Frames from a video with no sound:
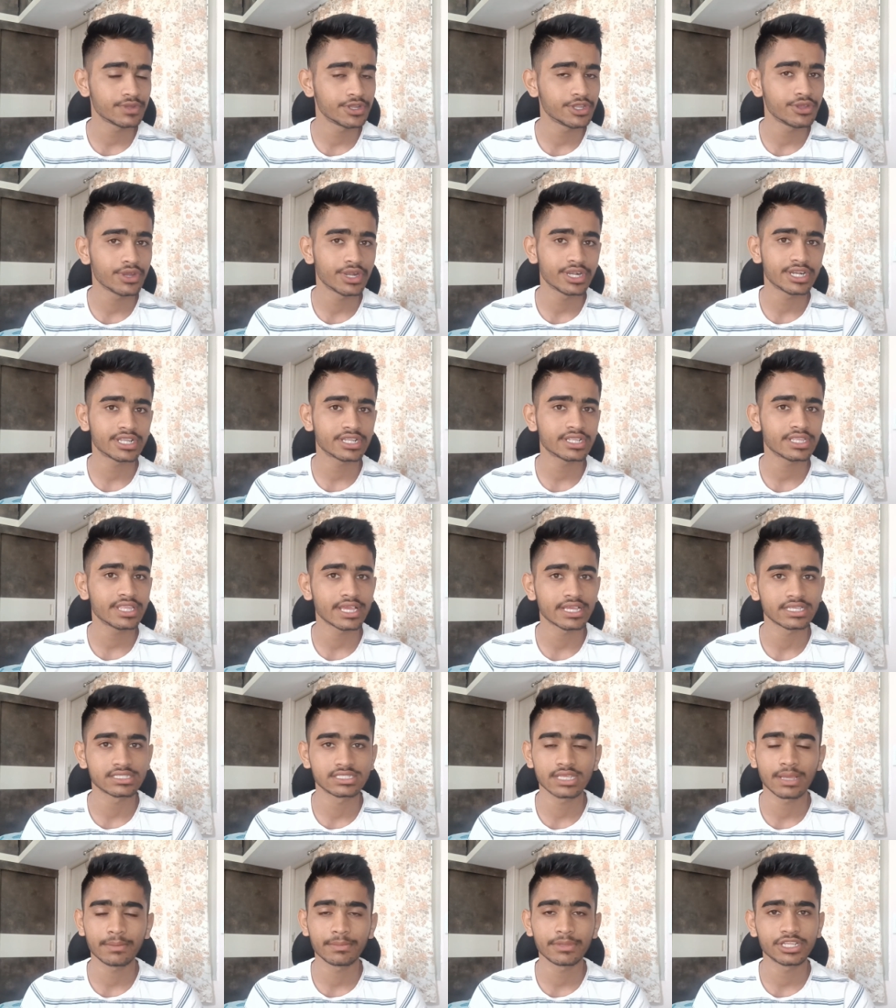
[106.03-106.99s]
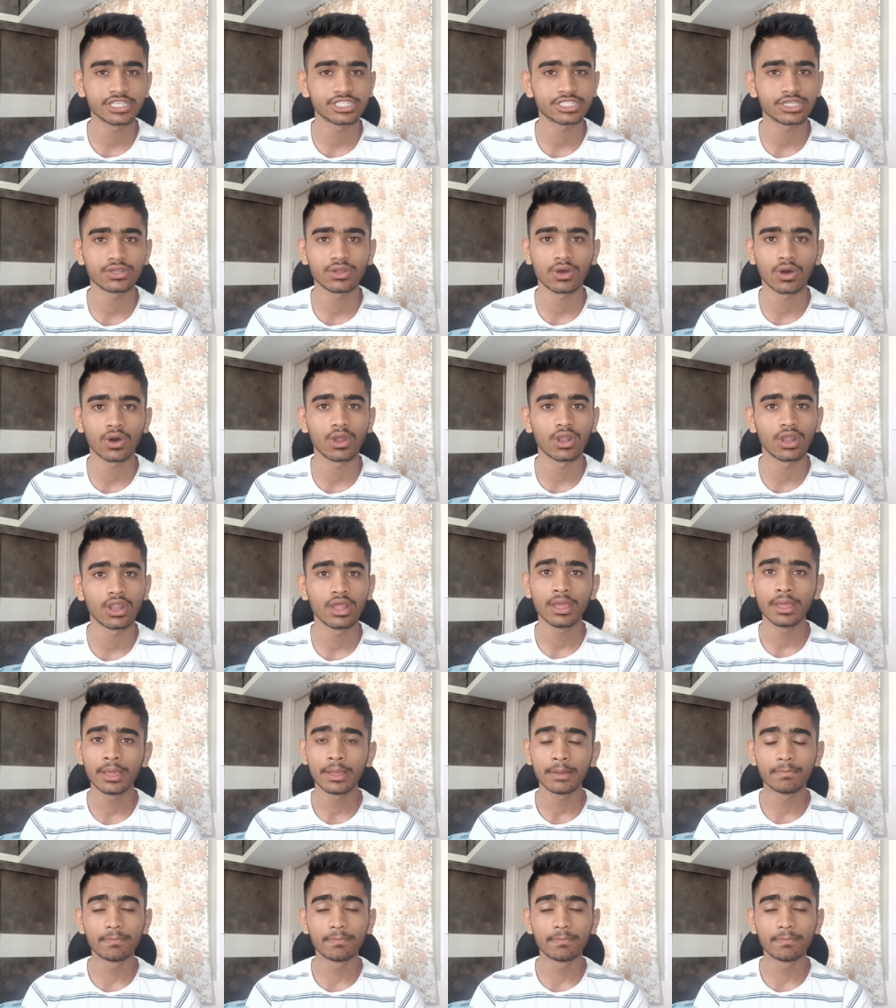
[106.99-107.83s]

when you enter the examination hall.